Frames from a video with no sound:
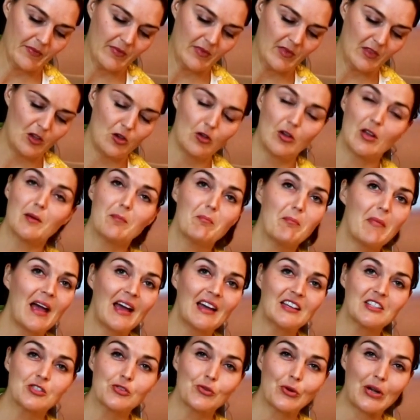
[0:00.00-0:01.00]
You can
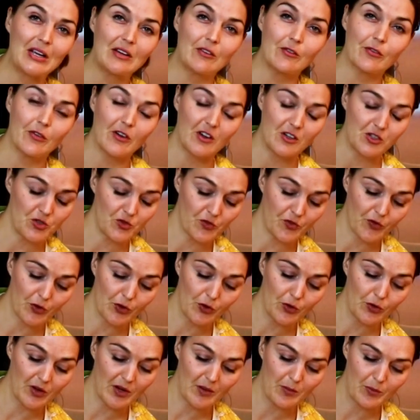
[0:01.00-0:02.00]
macerate fresh
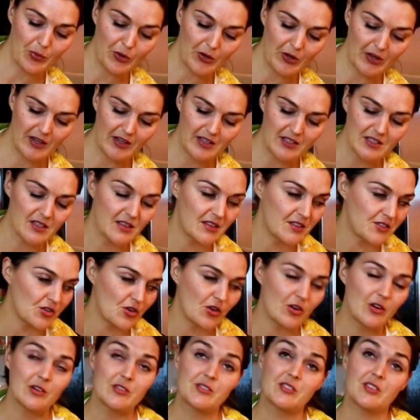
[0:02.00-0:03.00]
fruit and put into the
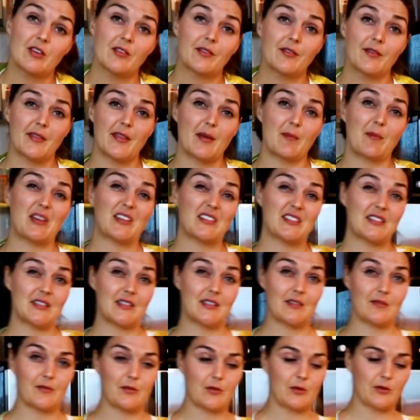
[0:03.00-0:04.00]
jars, although that makes it
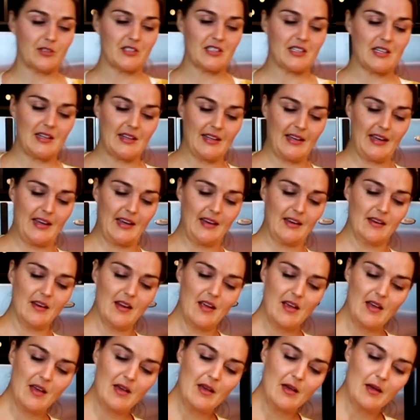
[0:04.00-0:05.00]
difficult to clean,
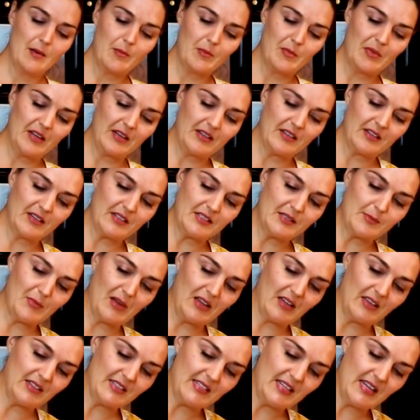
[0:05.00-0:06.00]
but it does
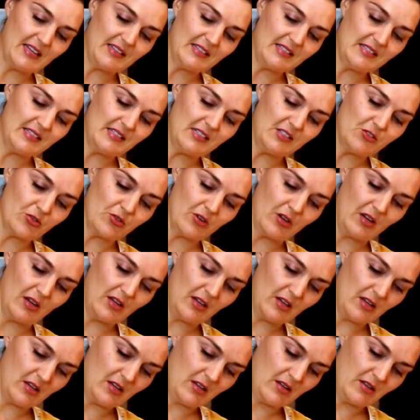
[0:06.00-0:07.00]
make a tasty
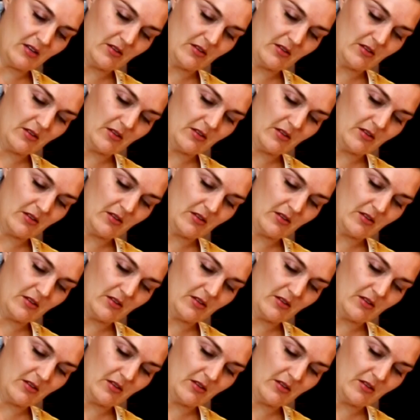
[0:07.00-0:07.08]
drink.